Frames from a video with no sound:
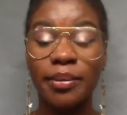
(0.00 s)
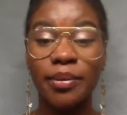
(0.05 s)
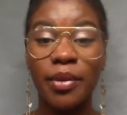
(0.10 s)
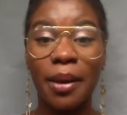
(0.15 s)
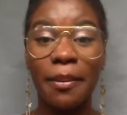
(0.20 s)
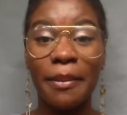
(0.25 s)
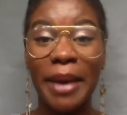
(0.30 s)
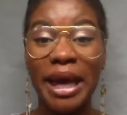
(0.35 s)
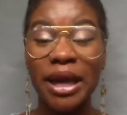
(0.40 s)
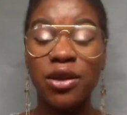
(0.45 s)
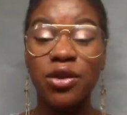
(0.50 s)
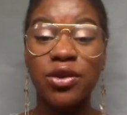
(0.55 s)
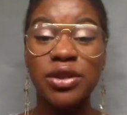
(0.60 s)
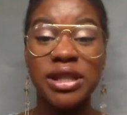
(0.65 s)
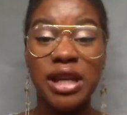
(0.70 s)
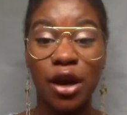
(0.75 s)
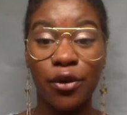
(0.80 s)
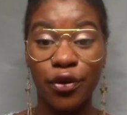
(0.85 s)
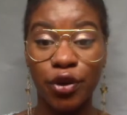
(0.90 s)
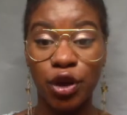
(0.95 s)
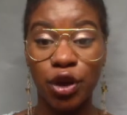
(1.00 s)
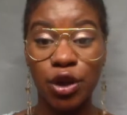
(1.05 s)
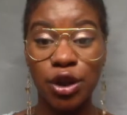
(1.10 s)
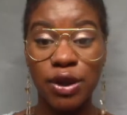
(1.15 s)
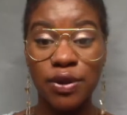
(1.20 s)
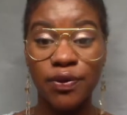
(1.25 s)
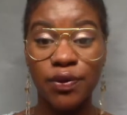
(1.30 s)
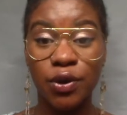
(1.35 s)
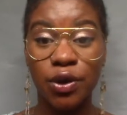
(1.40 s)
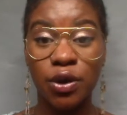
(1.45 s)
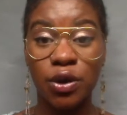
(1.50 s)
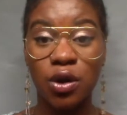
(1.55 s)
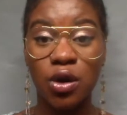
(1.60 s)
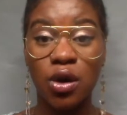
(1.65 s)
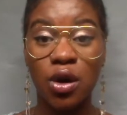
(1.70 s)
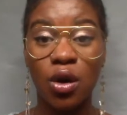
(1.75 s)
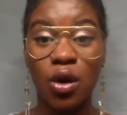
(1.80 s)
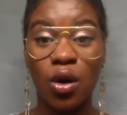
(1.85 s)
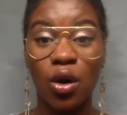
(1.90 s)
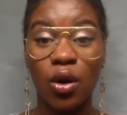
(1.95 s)
make yourself
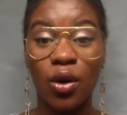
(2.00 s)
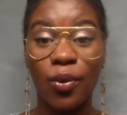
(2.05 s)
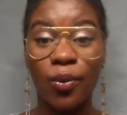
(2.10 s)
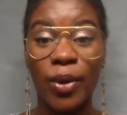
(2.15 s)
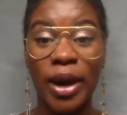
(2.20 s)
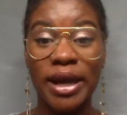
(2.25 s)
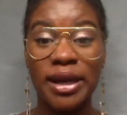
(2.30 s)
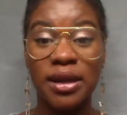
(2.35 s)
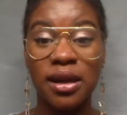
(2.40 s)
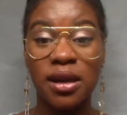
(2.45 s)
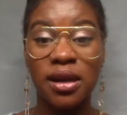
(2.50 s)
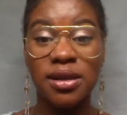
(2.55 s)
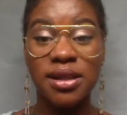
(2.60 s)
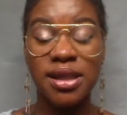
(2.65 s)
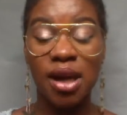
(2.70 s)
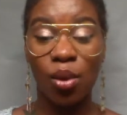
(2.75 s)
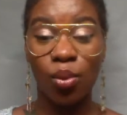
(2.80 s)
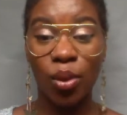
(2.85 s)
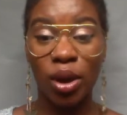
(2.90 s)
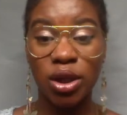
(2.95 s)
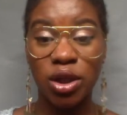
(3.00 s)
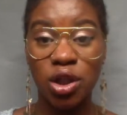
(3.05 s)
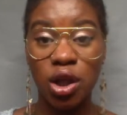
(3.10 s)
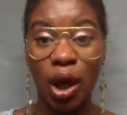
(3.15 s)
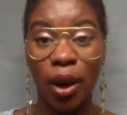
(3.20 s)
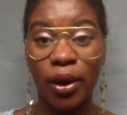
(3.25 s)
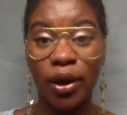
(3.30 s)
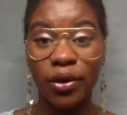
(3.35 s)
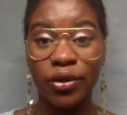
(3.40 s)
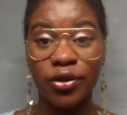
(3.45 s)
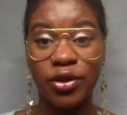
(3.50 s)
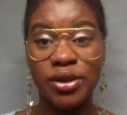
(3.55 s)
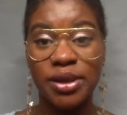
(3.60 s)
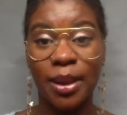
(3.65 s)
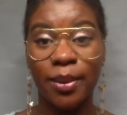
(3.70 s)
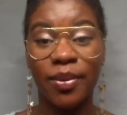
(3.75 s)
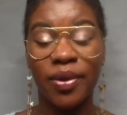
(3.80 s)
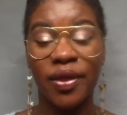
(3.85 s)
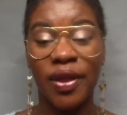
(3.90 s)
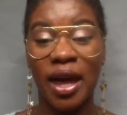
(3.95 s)
useful. When someone's going through
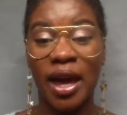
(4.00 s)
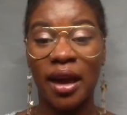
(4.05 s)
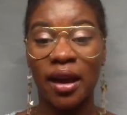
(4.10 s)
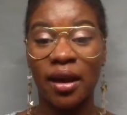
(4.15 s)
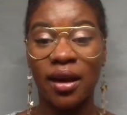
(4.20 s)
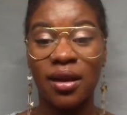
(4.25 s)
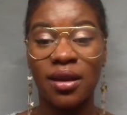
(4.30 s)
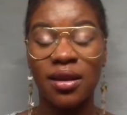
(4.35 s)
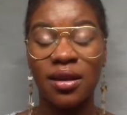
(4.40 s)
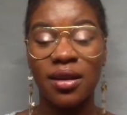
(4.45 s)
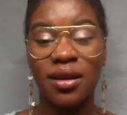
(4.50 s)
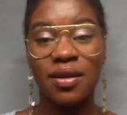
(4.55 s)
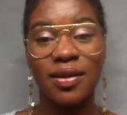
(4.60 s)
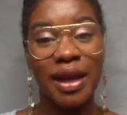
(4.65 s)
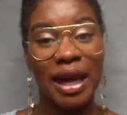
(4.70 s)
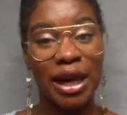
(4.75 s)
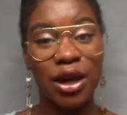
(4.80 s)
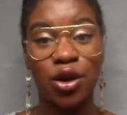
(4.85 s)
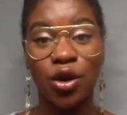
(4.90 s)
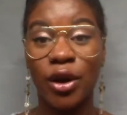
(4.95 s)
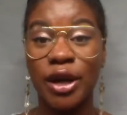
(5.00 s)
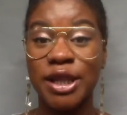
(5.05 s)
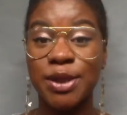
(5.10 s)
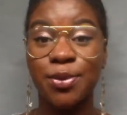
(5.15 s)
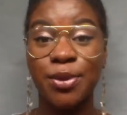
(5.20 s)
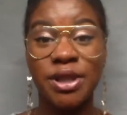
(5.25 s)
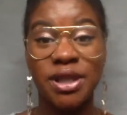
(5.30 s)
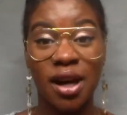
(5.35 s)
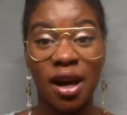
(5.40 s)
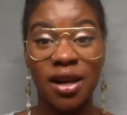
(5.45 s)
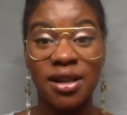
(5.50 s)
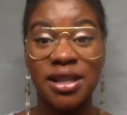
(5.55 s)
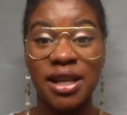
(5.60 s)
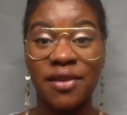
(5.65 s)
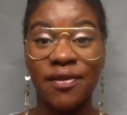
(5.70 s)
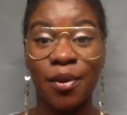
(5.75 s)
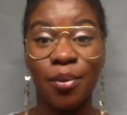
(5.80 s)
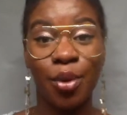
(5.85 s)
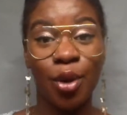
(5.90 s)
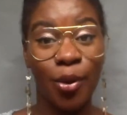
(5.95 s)
something, they're not as productive
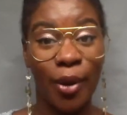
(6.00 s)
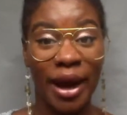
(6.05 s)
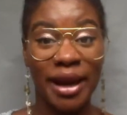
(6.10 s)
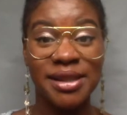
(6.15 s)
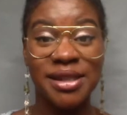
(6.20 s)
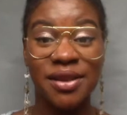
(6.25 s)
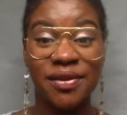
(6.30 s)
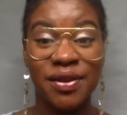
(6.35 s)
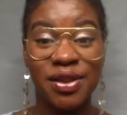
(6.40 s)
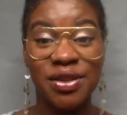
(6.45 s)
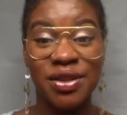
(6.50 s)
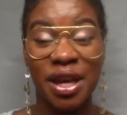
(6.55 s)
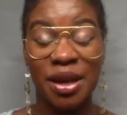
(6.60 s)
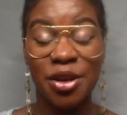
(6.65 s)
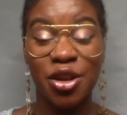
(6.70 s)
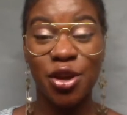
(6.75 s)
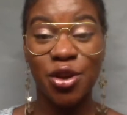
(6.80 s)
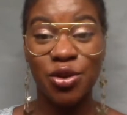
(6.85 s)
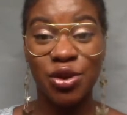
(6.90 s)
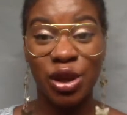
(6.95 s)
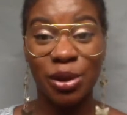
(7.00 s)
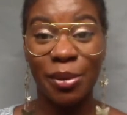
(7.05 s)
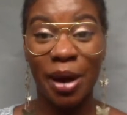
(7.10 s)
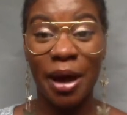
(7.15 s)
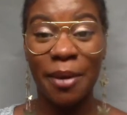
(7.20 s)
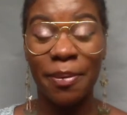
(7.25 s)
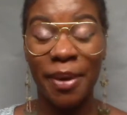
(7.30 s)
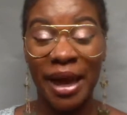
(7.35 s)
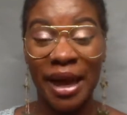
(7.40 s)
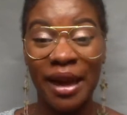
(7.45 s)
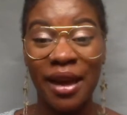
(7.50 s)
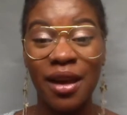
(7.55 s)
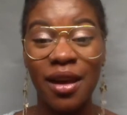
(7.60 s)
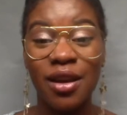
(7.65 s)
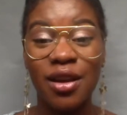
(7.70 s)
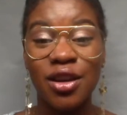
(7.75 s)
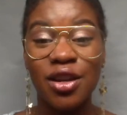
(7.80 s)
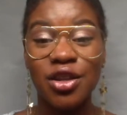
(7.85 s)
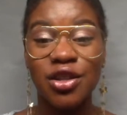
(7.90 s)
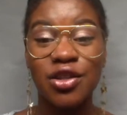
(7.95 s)
and proactive as they usually might be.
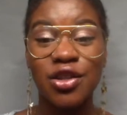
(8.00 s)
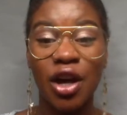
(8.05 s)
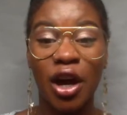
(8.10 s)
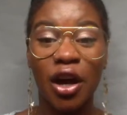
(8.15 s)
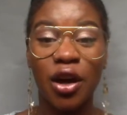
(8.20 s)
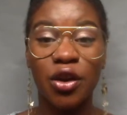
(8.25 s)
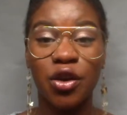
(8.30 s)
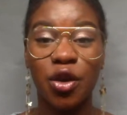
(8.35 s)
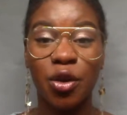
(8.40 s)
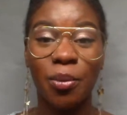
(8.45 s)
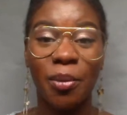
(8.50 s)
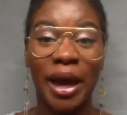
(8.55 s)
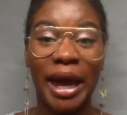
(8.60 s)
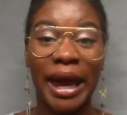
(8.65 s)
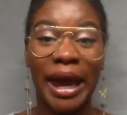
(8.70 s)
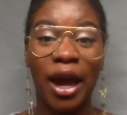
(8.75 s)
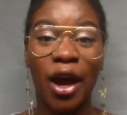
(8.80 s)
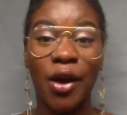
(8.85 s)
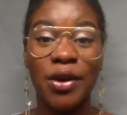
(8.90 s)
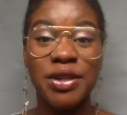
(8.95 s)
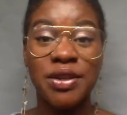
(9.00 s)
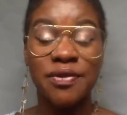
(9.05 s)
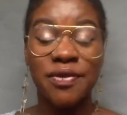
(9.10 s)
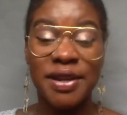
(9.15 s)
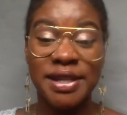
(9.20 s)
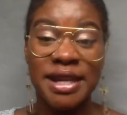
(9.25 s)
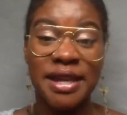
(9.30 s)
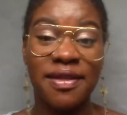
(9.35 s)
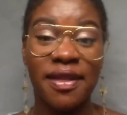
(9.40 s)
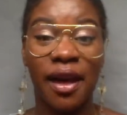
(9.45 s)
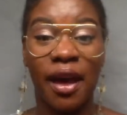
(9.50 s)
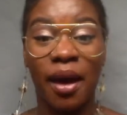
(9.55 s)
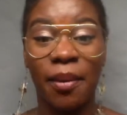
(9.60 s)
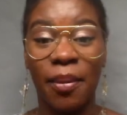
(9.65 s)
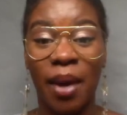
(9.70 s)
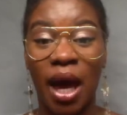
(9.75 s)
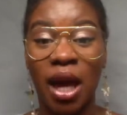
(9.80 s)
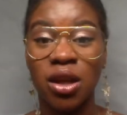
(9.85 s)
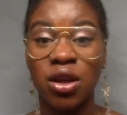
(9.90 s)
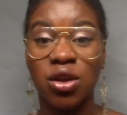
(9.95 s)
So you may go to visit them
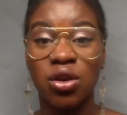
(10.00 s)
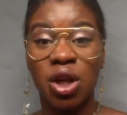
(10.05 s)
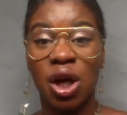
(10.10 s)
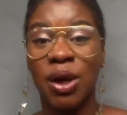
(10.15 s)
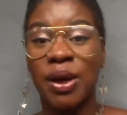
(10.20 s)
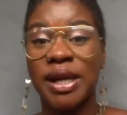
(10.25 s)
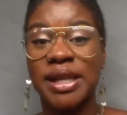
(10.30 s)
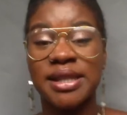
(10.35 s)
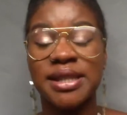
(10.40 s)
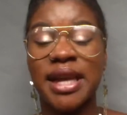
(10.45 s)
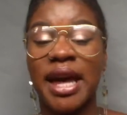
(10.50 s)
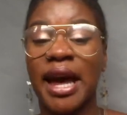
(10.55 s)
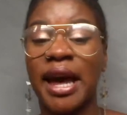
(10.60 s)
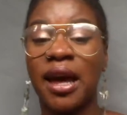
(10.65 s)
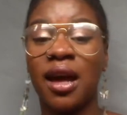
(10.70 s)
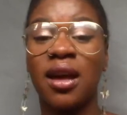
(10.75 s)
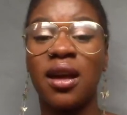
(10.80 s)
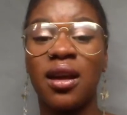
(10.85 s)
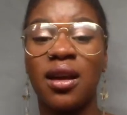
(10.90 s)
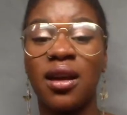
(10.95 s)
and you notice that